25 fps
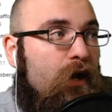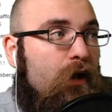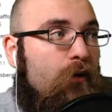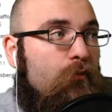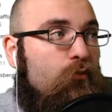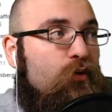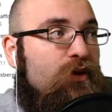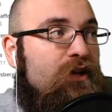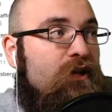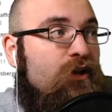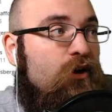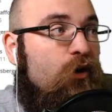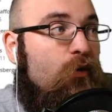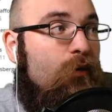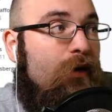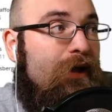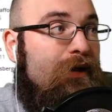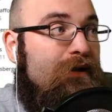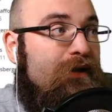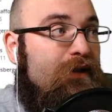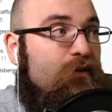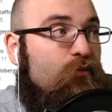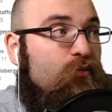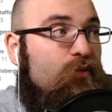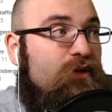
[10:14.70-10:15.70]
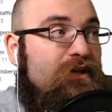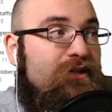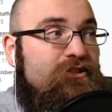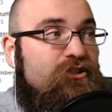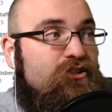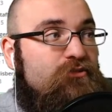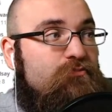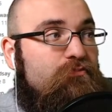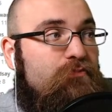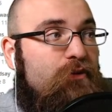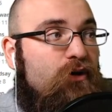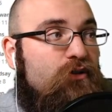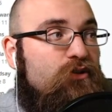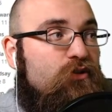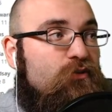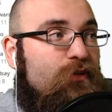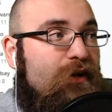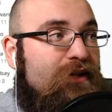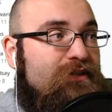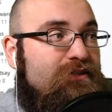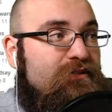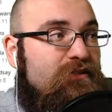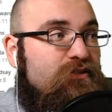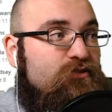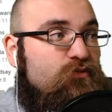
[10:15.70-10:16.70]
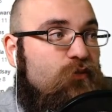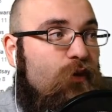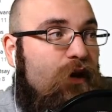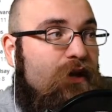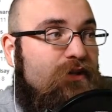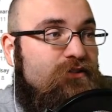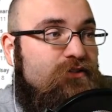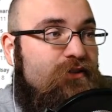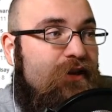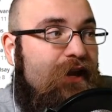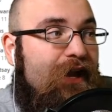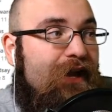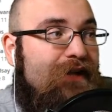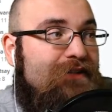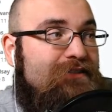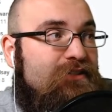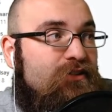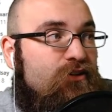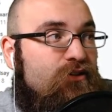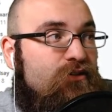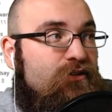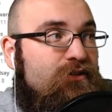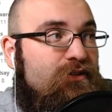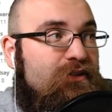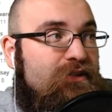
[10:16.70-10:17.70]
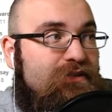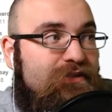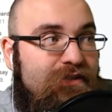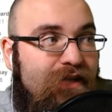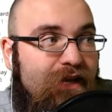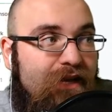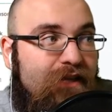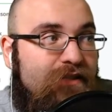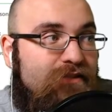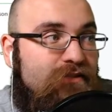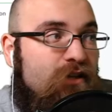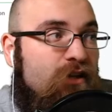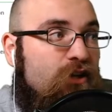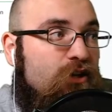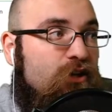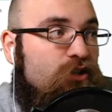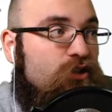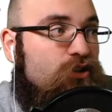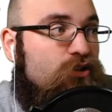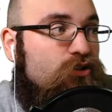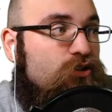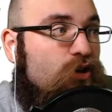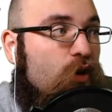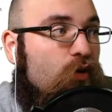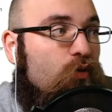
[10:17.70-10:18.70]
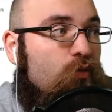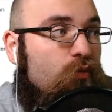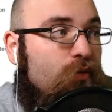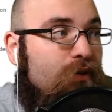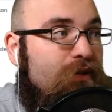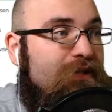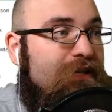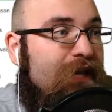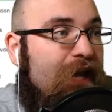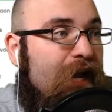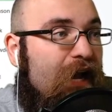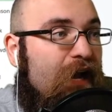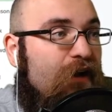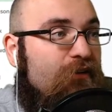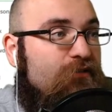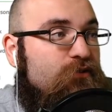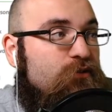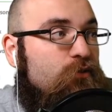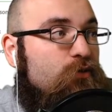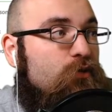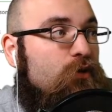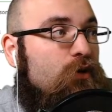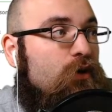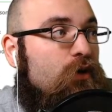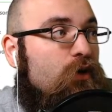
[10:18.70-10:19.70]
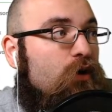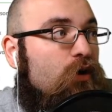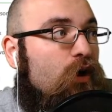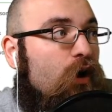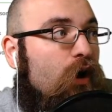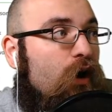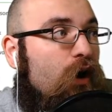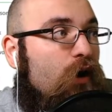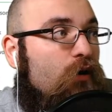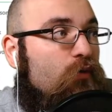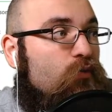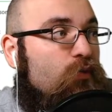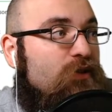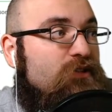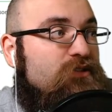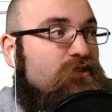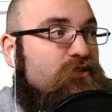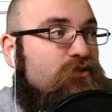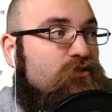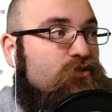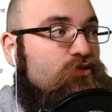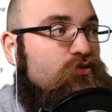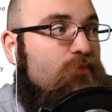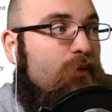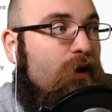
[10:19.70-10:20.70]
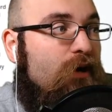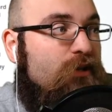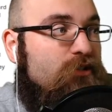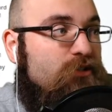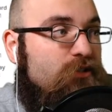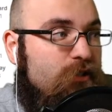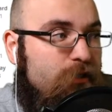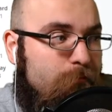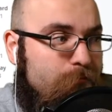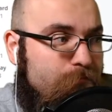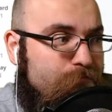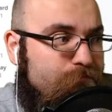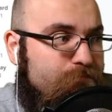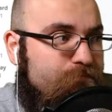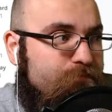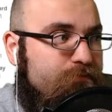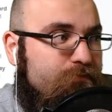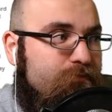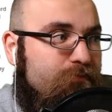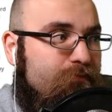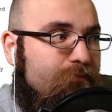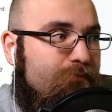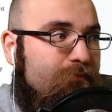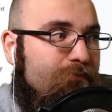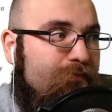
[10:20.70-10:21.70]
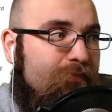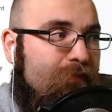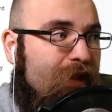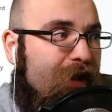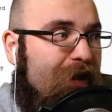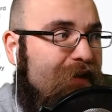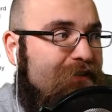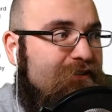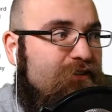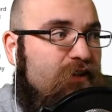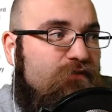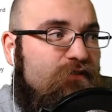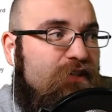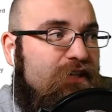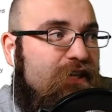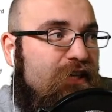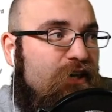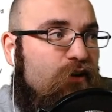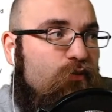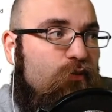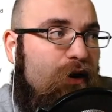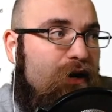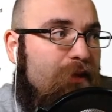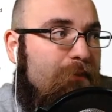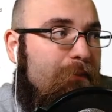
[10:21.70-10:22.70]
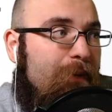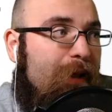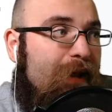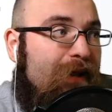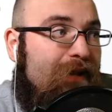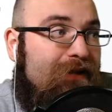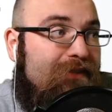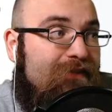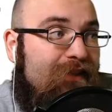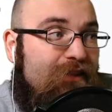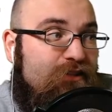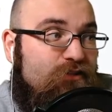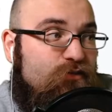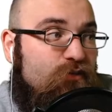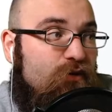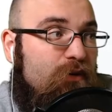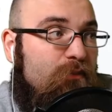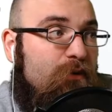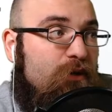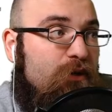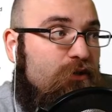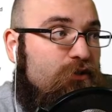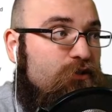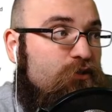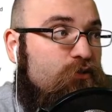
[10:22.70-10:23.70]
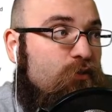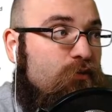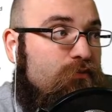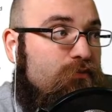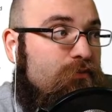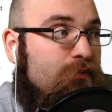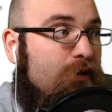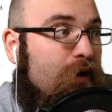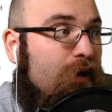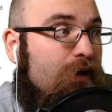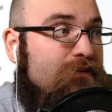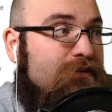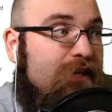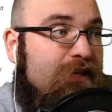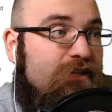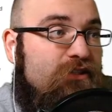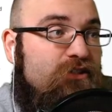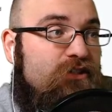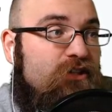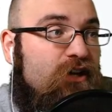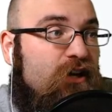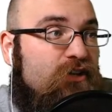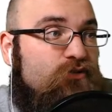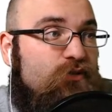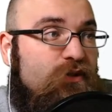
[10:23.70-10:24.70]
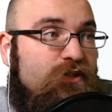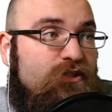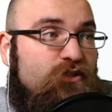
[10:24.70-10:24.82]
we can go ahead and we can just build the rest of this roster as it currently stands. You don't really have to risk too much here. I'd love to get a running back, and that's what I'm going to do. I'll take DeAndre